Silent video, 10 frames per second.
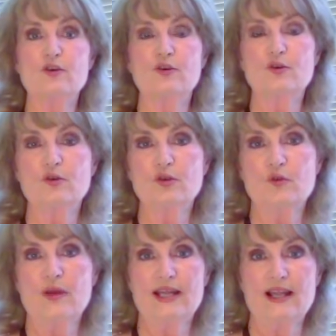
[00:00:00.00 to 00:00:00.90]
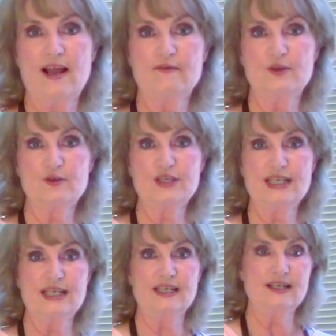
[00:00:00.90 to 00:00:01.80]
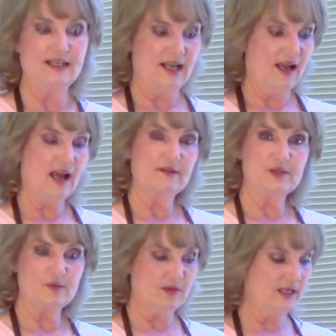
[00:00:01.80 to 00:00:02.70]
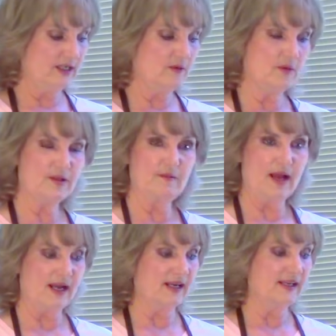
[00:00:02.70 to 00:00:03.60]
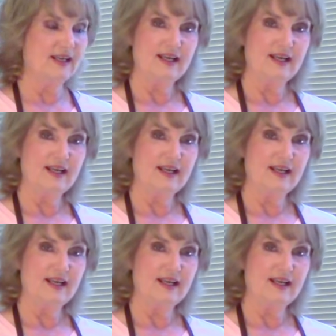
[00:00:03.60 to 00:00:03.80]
Earl Grey lavender tea. I've sweetened it with my